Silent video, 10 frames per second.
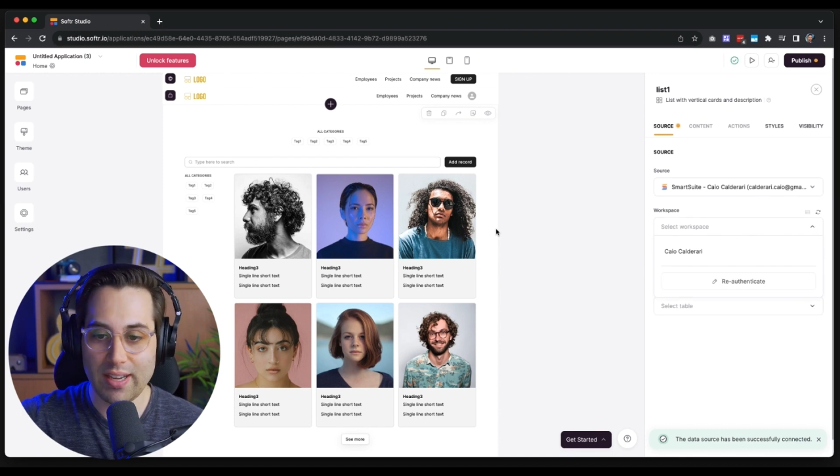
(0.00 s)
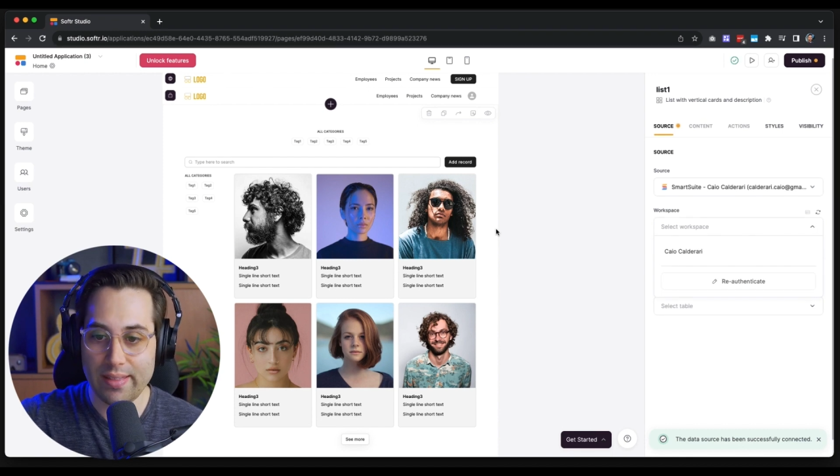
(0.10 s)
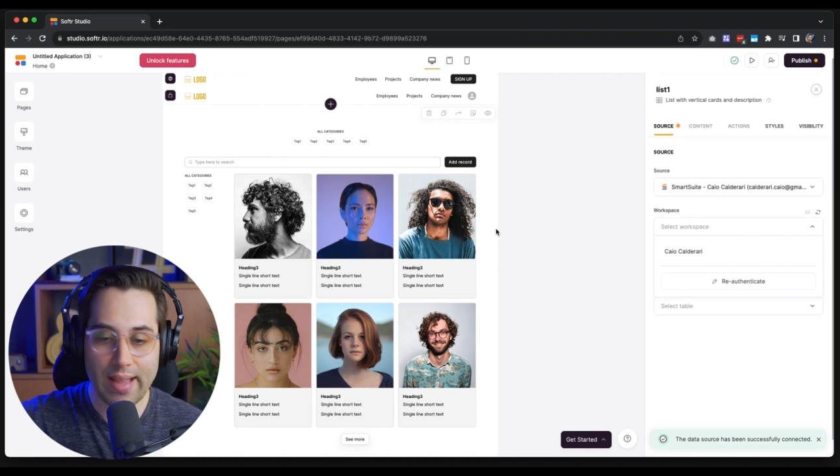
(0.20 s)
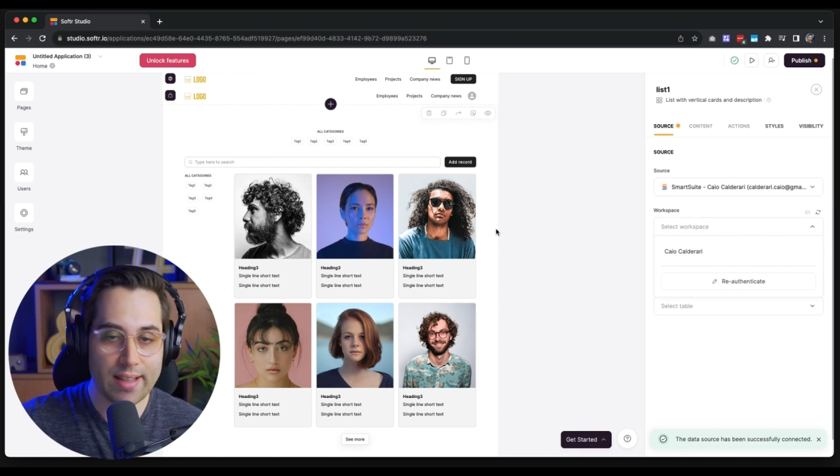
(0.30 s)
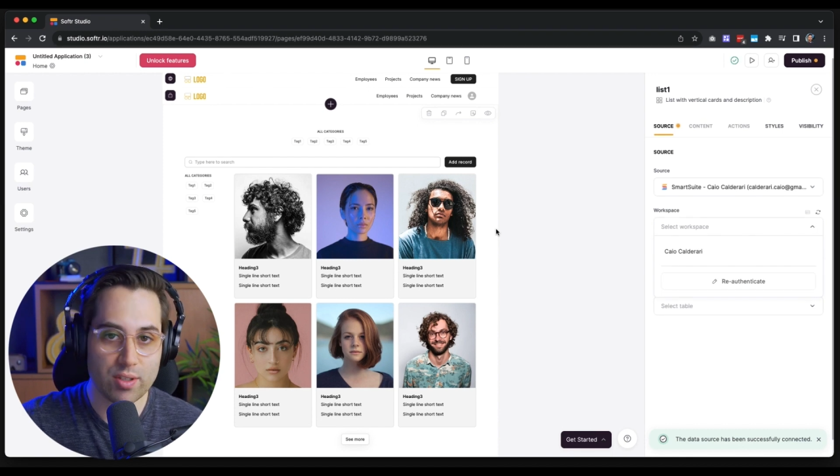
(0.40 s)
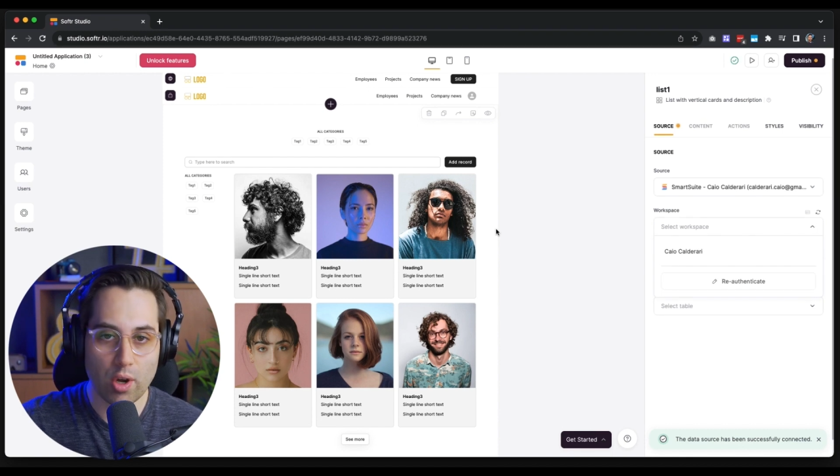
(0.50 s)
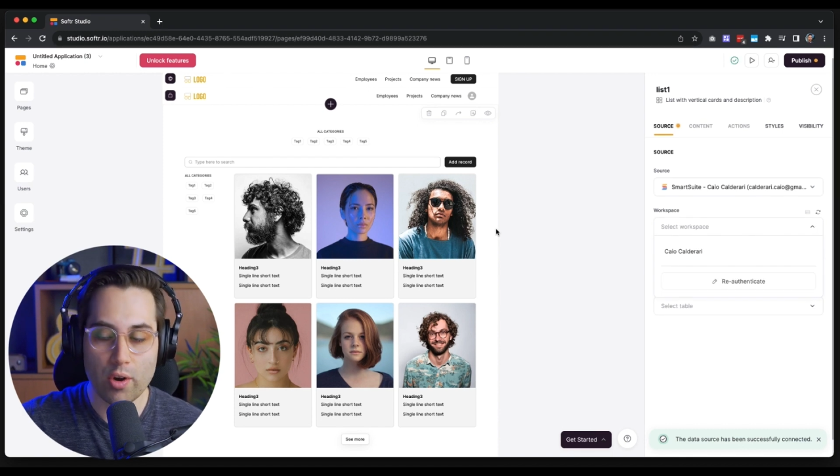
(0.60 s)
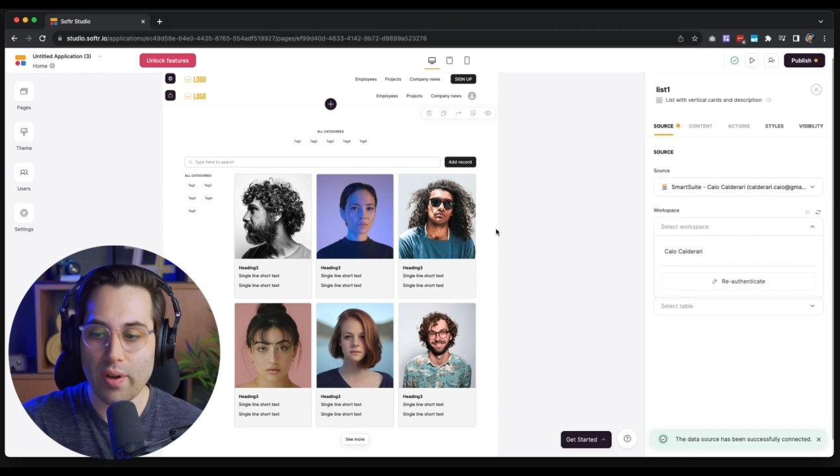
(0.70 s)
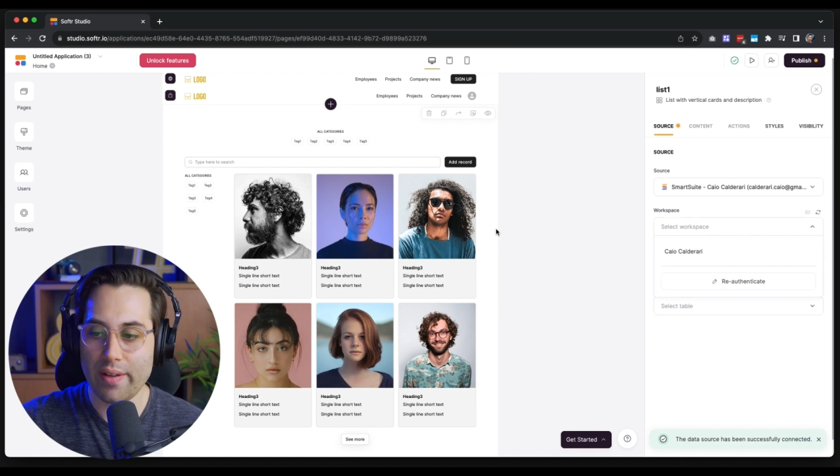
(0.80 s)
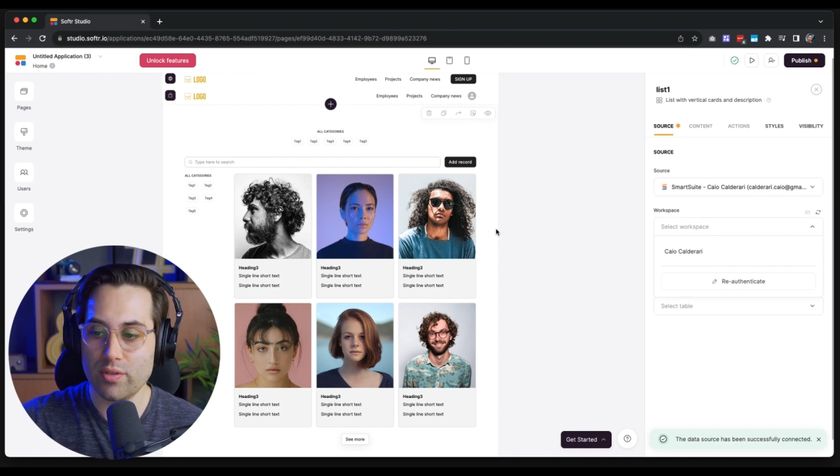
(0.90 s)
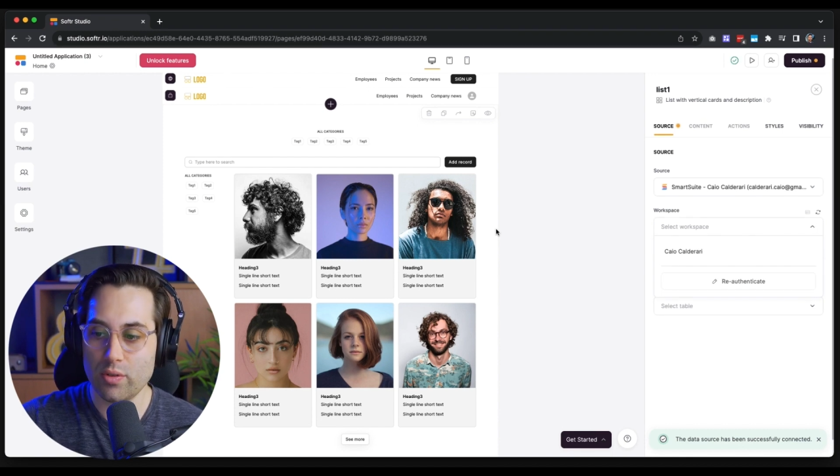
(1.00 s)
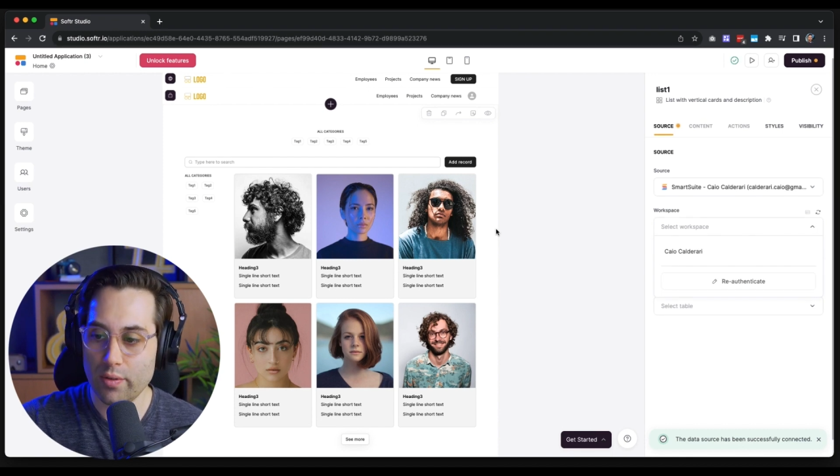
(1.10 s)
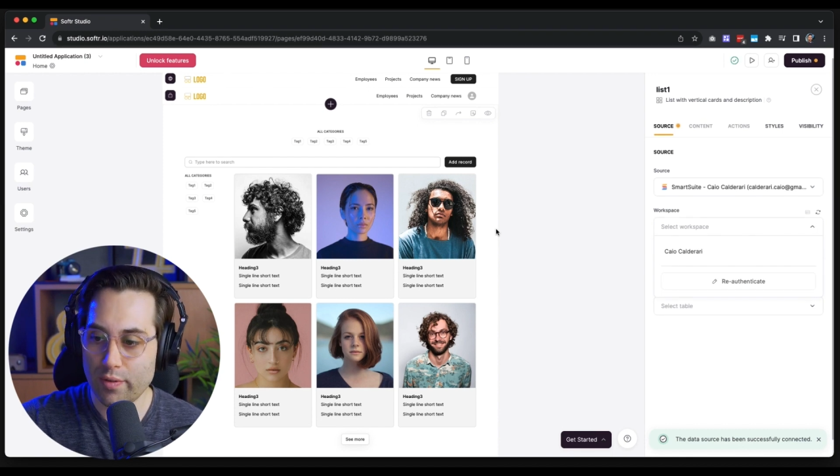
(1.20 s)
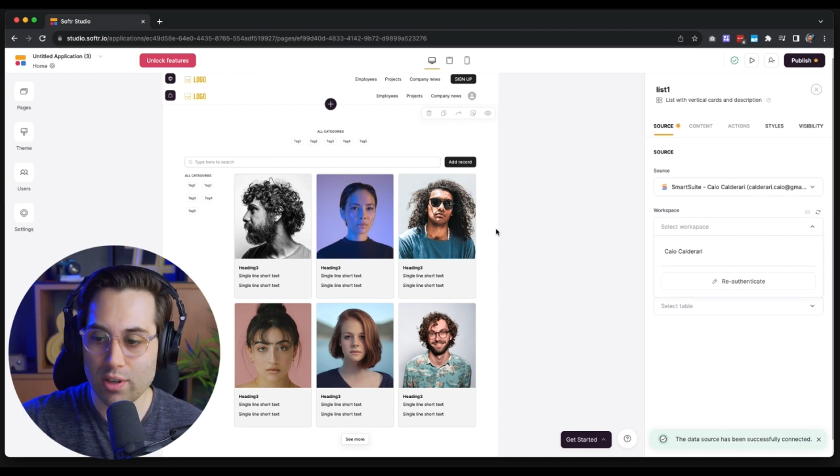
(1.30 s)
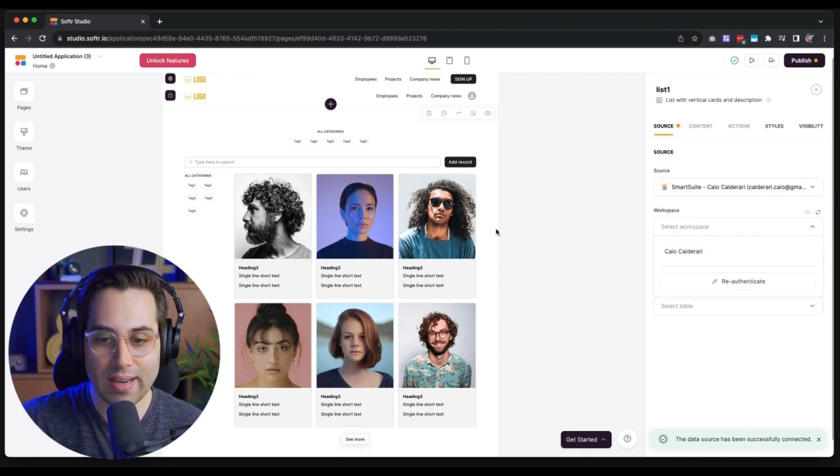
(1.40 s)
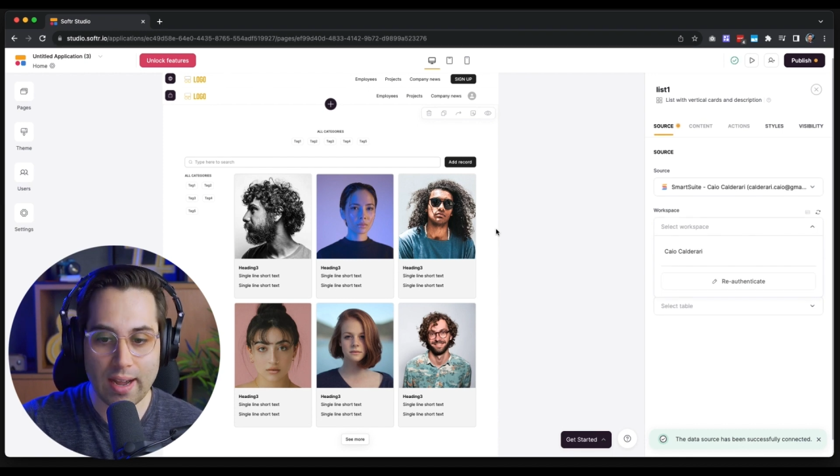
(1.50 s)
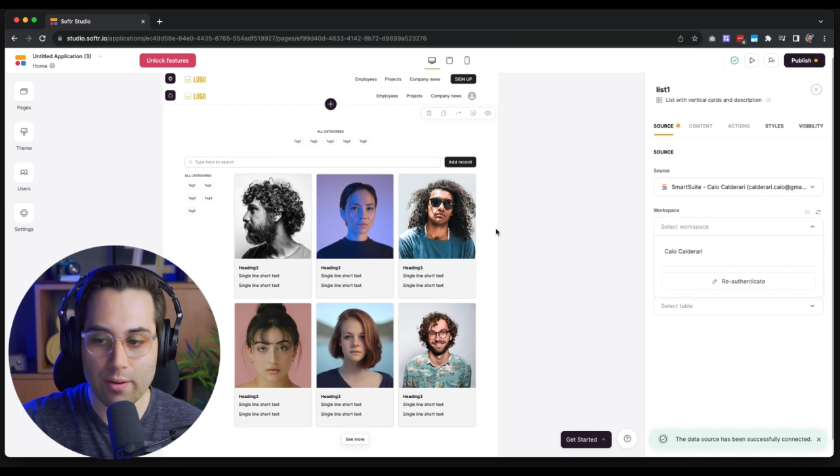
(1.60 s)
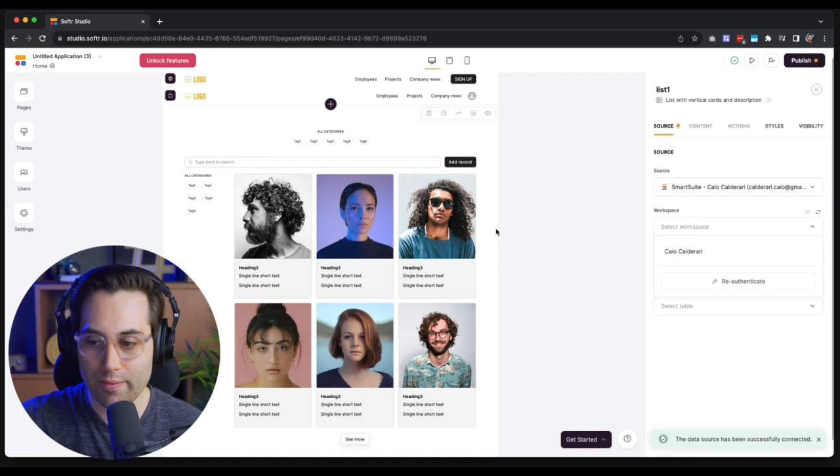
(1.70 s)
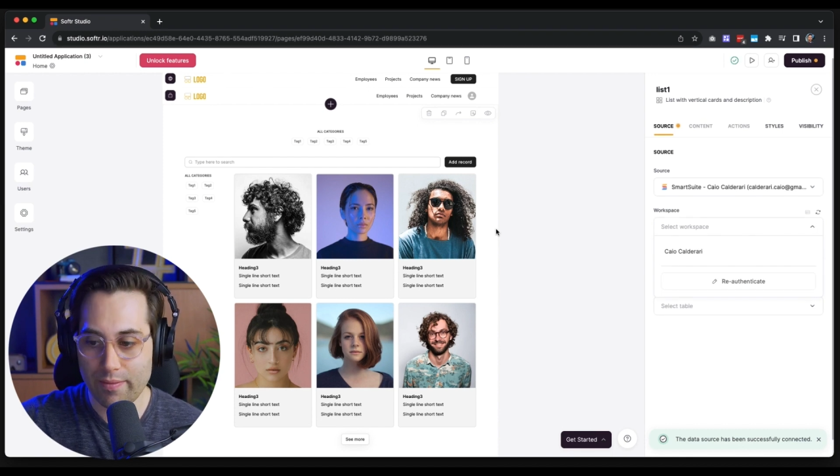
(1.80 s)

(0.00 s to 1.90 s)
And that's all you have to do for now.